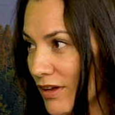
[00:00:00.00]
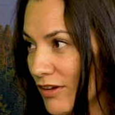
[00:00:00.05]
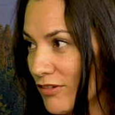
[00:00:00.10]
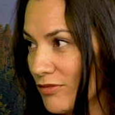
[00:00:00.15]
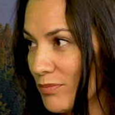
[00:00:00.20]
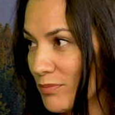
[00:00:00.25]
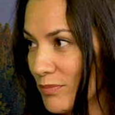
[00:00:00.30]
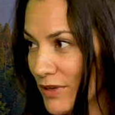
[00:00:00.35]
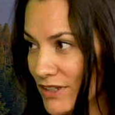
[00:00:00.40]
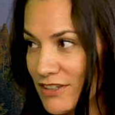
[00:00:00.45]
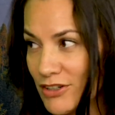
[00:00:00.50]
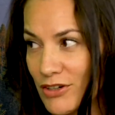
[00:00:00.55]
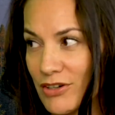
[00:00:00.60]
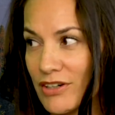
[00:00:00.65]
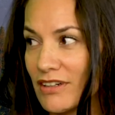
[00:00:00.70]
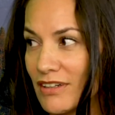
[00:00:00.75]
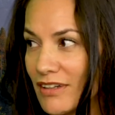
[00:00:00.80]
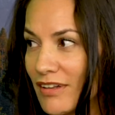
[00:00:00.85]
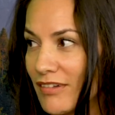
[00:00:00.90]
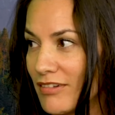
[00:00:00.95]
of
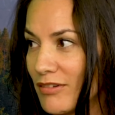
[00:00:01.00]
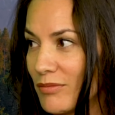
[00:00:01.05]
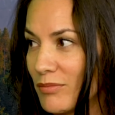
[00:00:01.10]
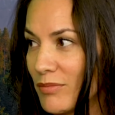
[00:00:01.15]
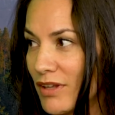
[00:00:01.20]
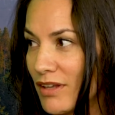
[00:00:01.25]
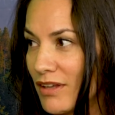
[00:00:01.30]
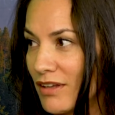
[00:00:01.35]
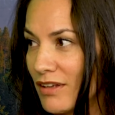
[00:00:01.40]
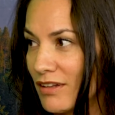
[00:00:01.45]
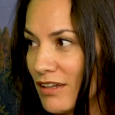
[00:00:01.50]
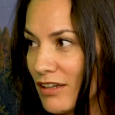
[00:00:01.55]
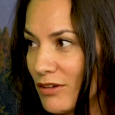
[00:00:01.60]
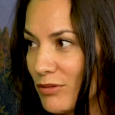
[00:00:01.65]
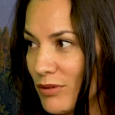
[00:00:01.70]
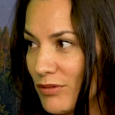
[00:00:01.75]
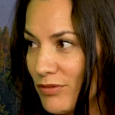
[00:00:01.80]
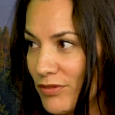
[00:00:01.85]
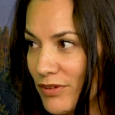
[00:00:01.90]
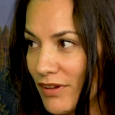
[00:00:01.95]
materialism. Like
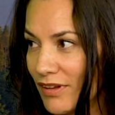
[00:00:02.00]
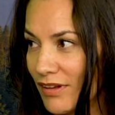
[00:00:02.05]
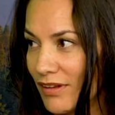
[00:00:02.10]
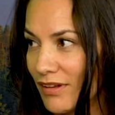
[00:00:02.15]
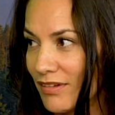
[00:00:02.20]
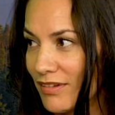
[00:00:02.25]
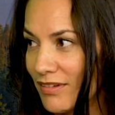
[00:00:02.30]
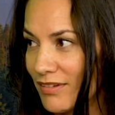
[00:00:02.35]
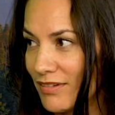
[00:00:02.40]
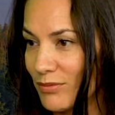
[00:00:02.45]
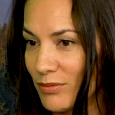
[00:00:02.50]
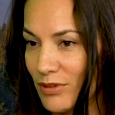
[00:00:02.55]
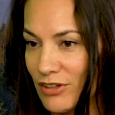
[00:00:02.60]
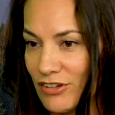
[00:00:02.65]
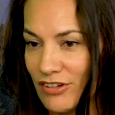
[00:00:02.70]
we feel we